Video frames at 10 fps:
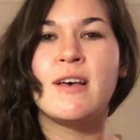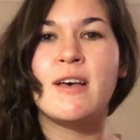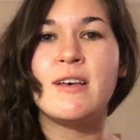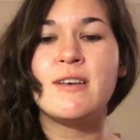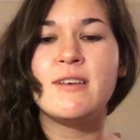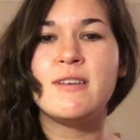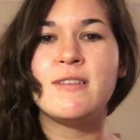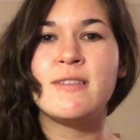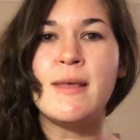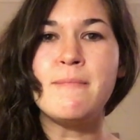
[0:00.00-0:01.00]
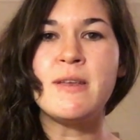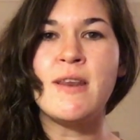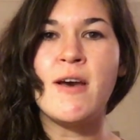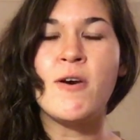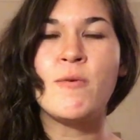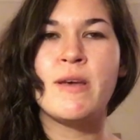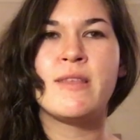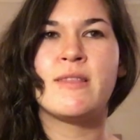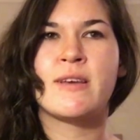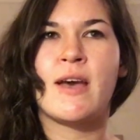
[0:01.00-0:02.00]
let me know
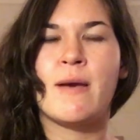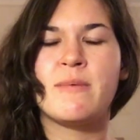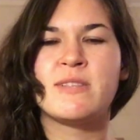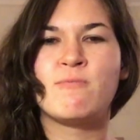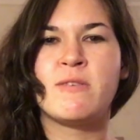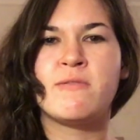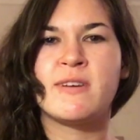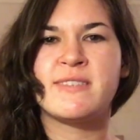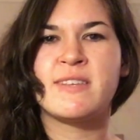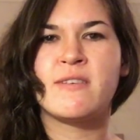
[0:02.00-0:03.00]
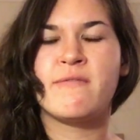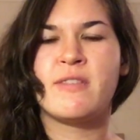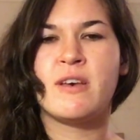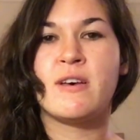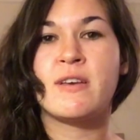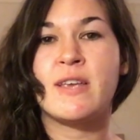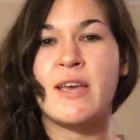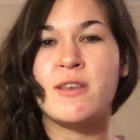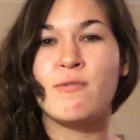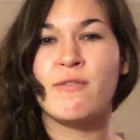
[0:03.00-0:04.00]
in the comments what you guys think of the
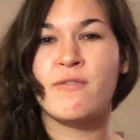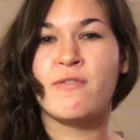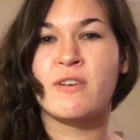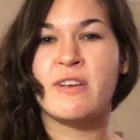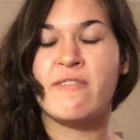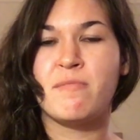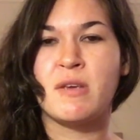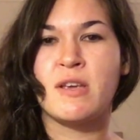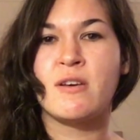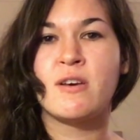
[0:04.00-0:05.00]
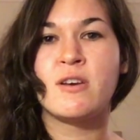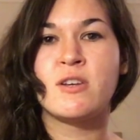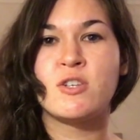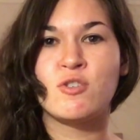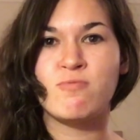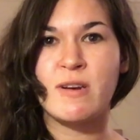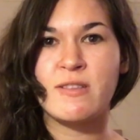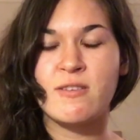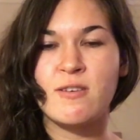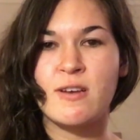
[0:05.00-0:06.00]
Can You Ever Forgive Me
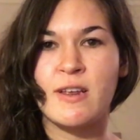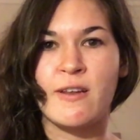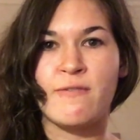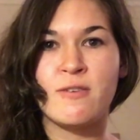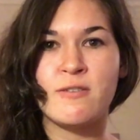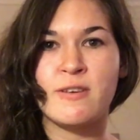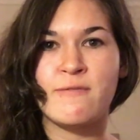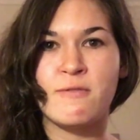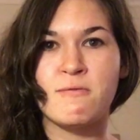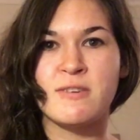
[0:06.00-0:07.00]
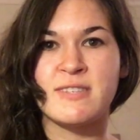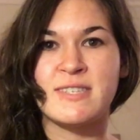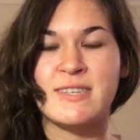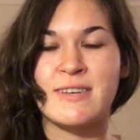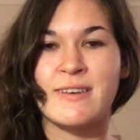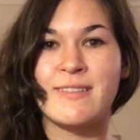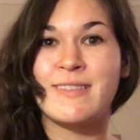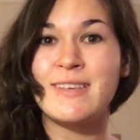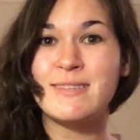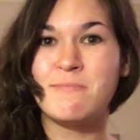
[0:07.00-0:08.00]
trailer, and if you're looking forward to seeing
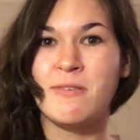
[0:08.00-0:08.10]
this